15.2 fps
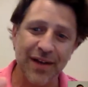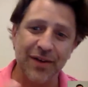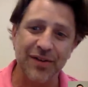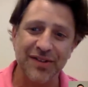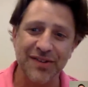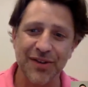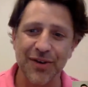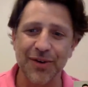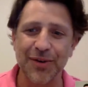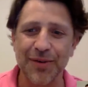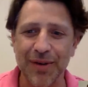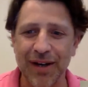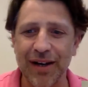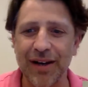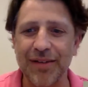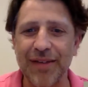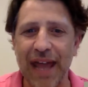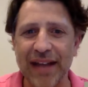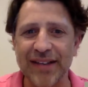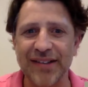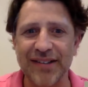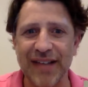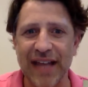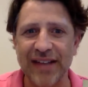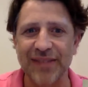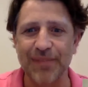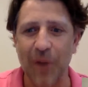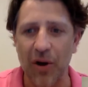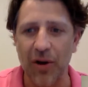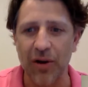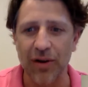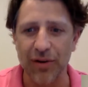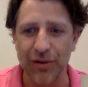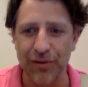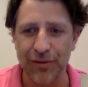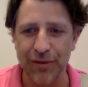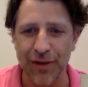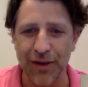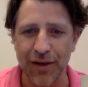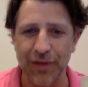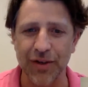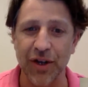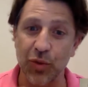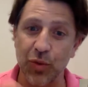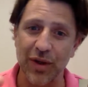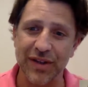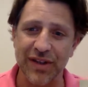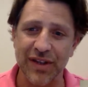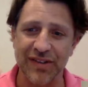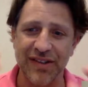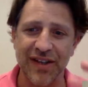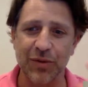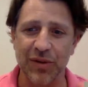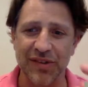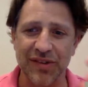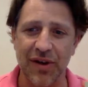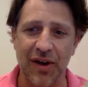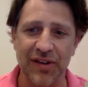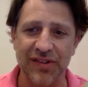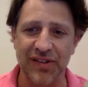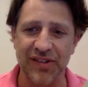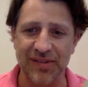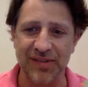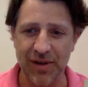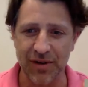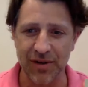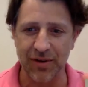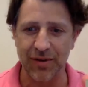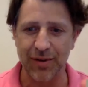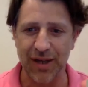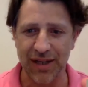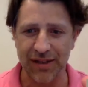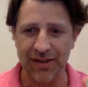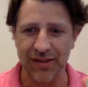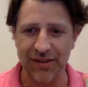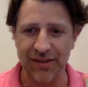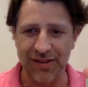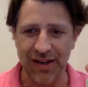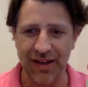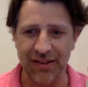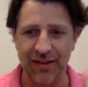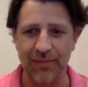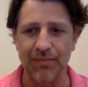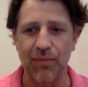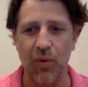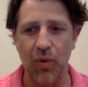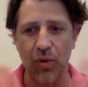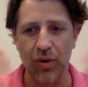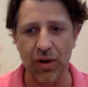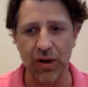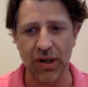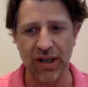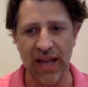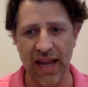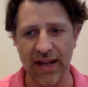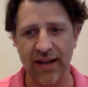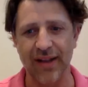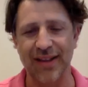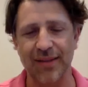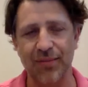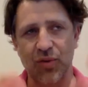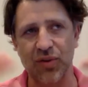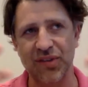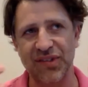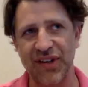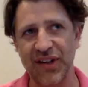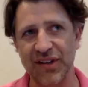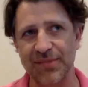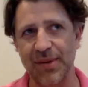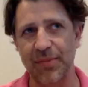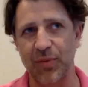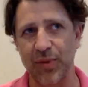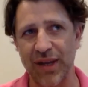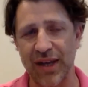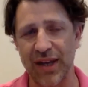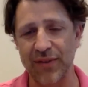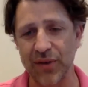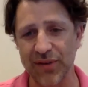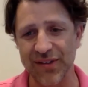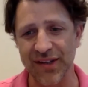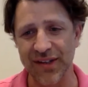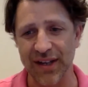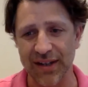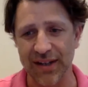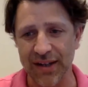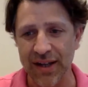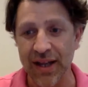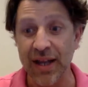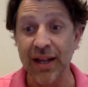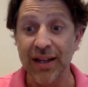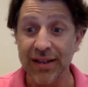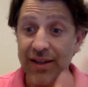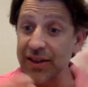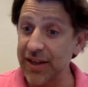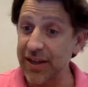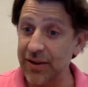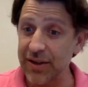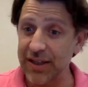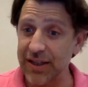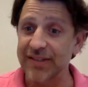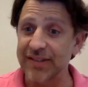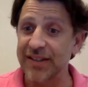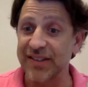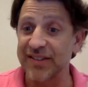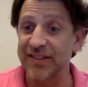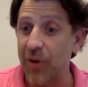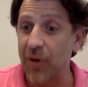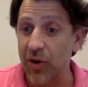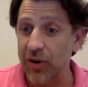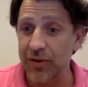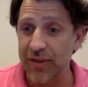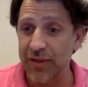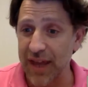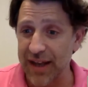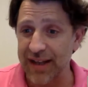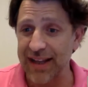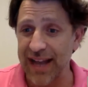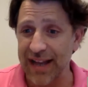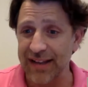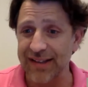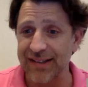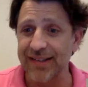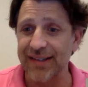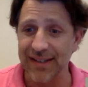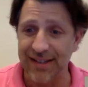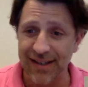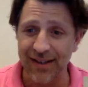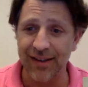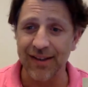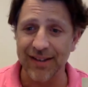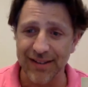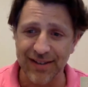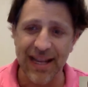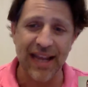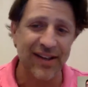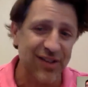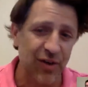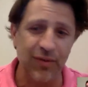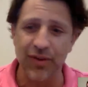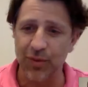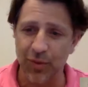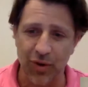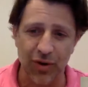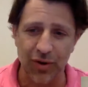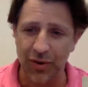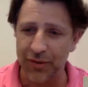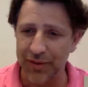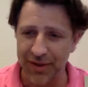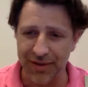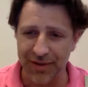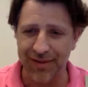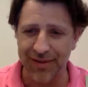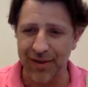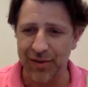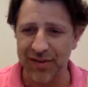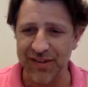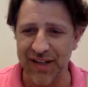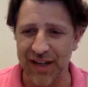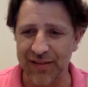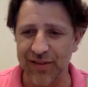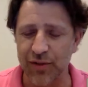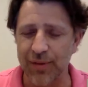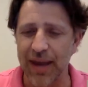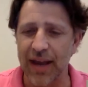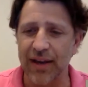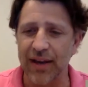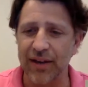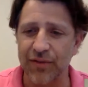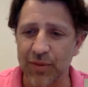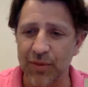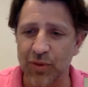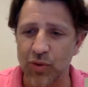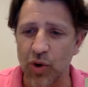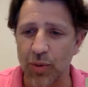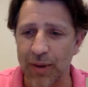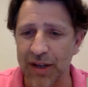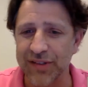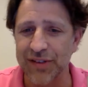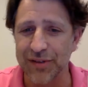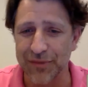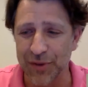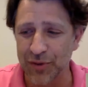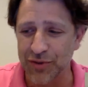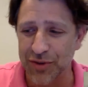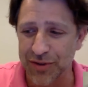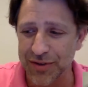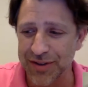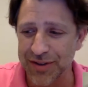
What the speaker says: So that's part of what the secret sauce in Spiro is, and the more data and the more salespeople we have using it, the theory is the smarter that it gets until it takes over the world and saves humanity from the robots of the future.